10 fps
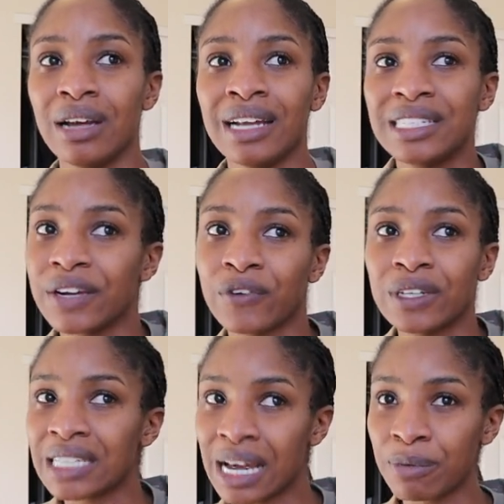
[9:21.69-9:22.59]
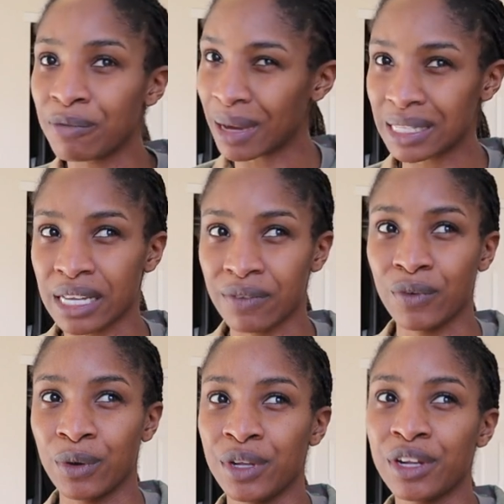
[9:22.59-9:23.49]
a different type of mexican
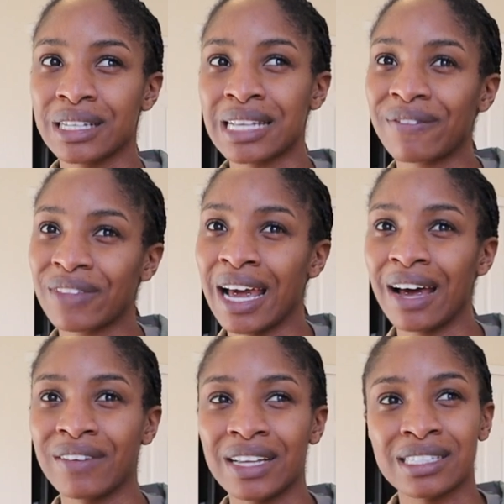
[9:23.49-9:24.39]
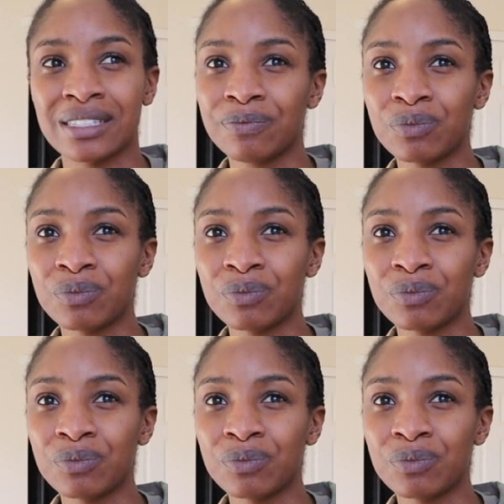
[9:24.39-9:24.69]
food you just have to have it's